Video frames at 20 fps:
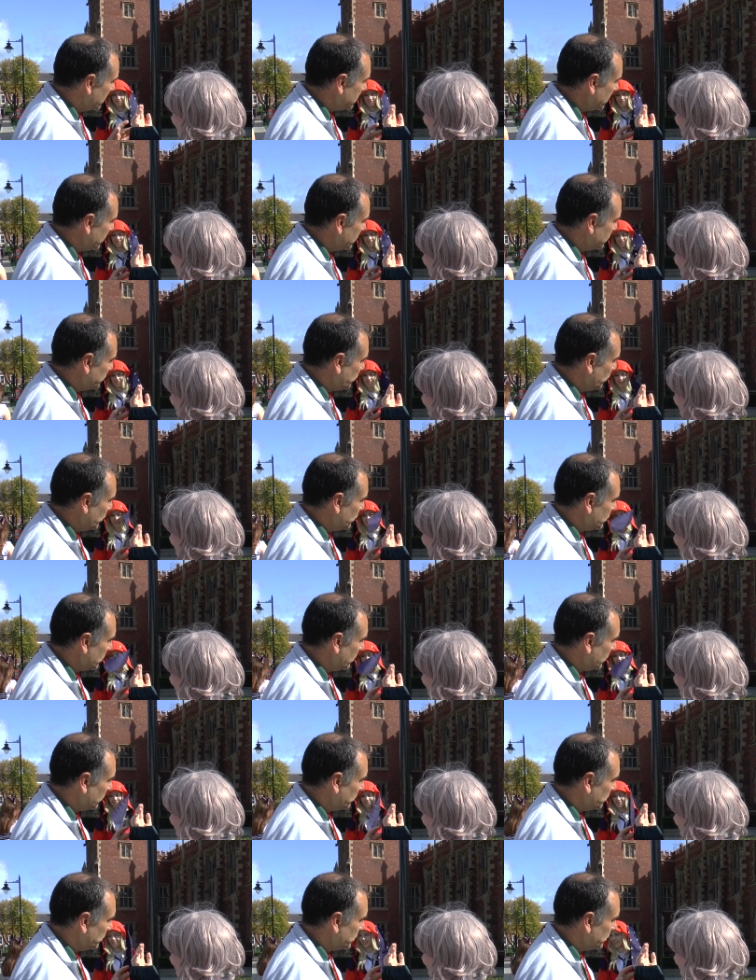As I just push
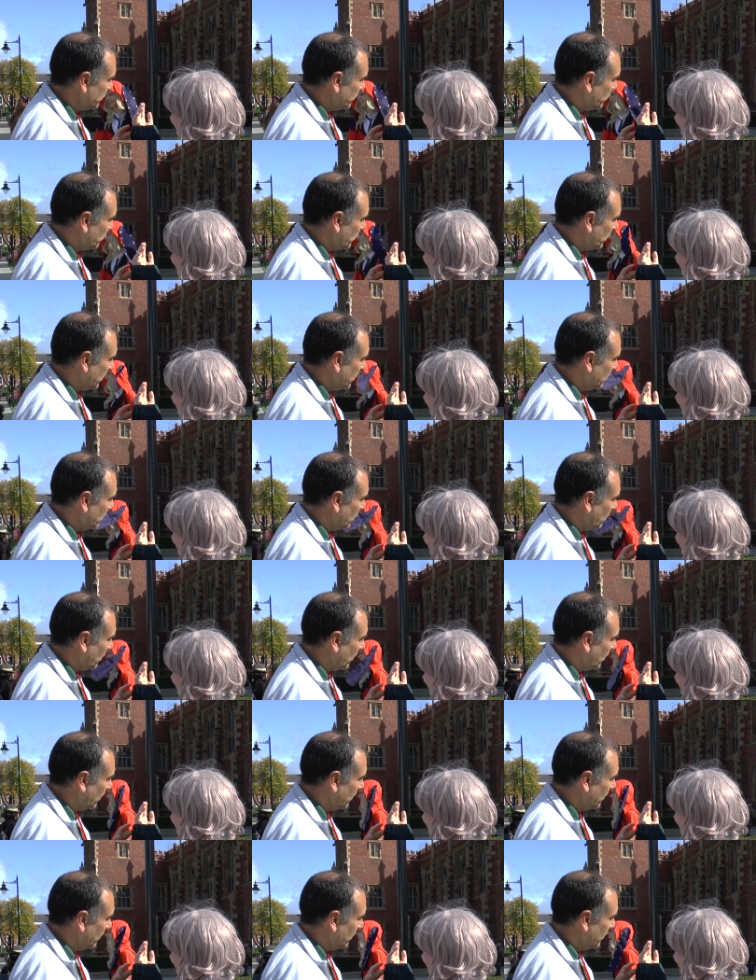that towards your forehead
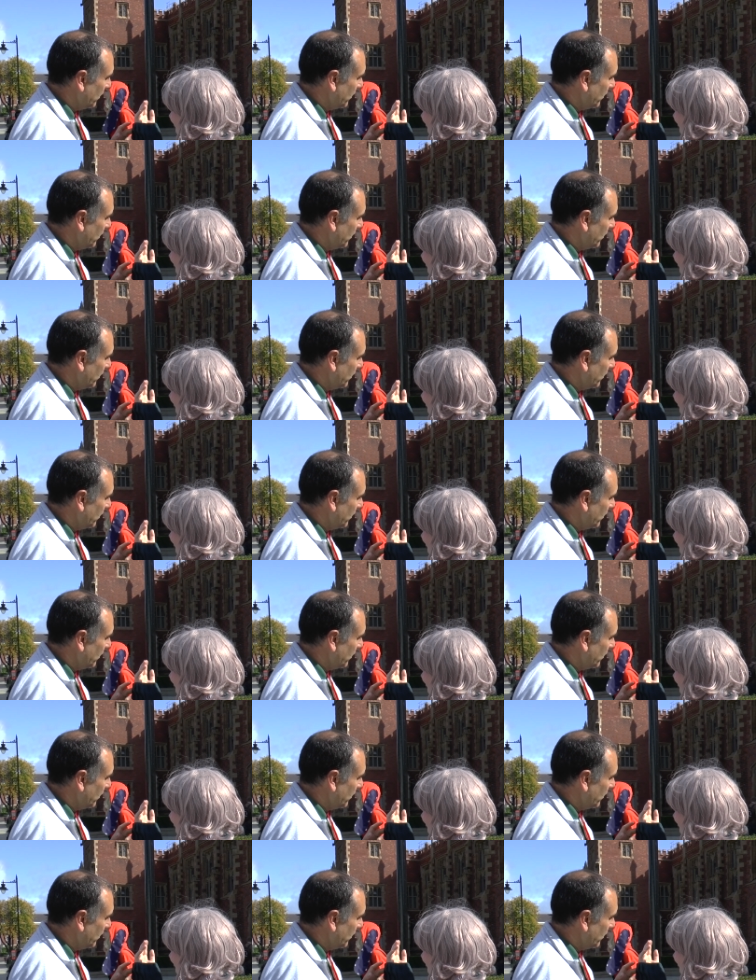now,